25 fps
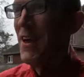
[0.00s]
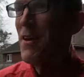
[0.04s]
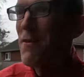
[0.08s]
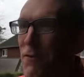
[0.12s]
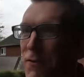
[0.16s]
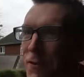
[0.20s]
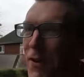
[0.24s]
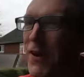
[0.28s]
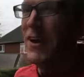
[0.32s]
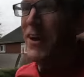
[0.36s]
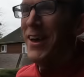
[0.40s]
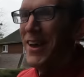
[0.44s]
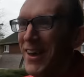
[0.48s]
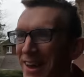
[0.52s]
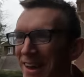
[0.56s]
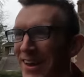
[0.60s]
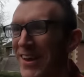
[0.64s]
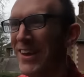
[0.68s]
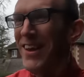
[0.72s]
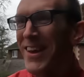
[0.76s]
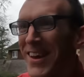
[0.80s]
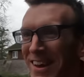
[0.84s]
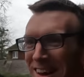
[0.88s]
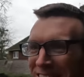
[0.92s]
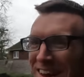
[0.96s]
There's a
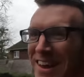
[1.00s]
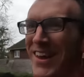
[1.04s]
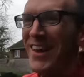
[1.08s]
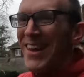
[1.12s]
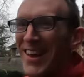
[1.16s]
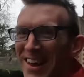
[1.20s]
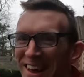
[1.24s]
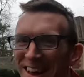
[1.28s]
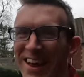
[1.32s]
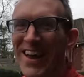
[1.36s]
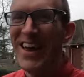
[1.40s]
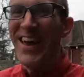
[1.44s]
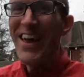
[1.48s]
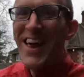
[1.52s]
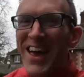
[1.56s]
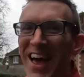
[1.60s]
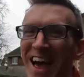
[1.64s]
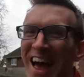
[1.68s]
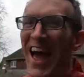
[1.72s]
mountain at 8 miles.